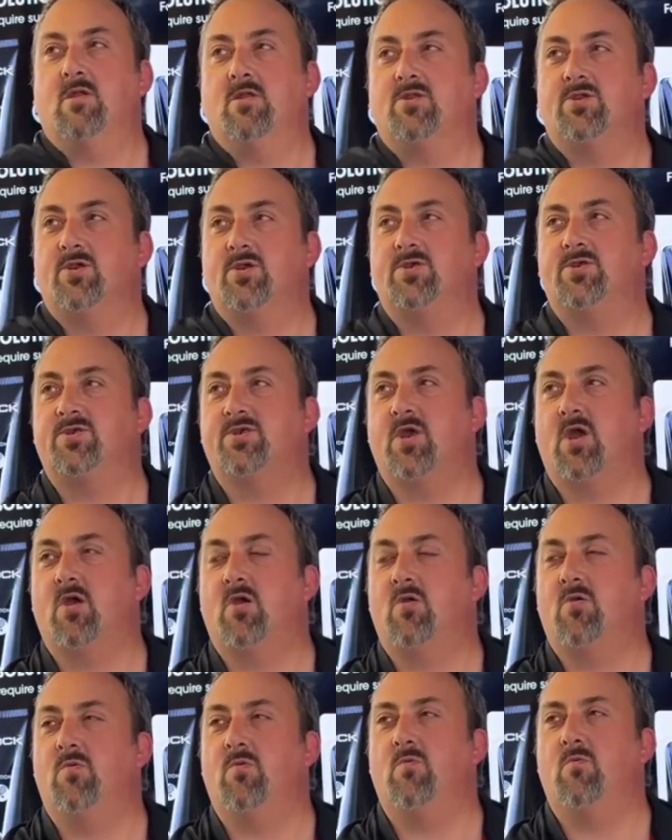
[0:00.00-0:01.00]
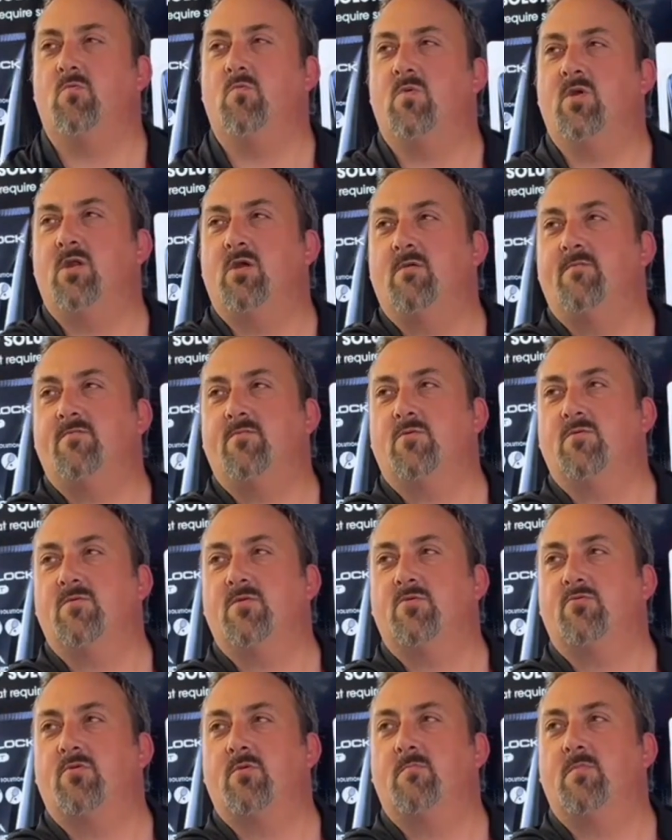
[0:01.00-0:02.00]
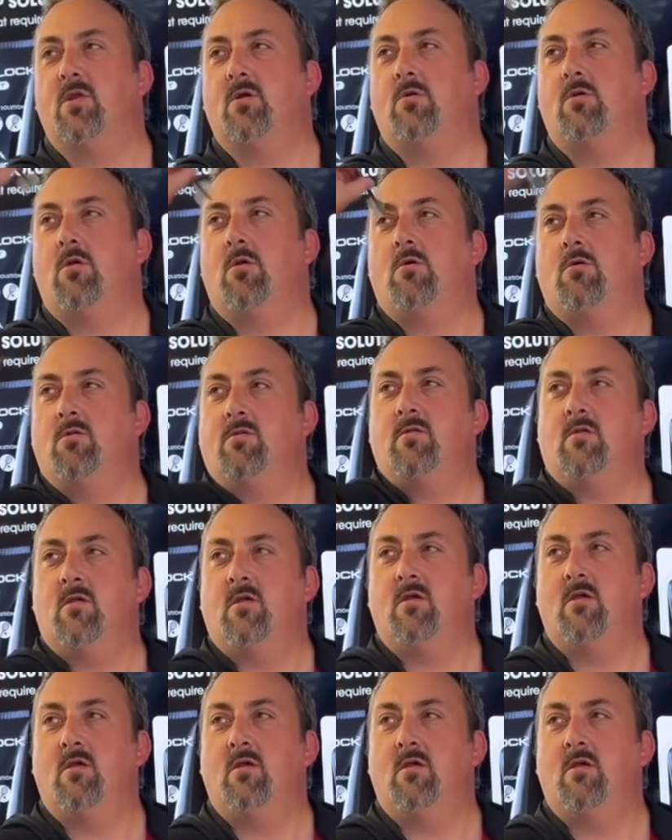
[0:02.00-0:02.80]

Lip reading: just so when I've got the grip lock on,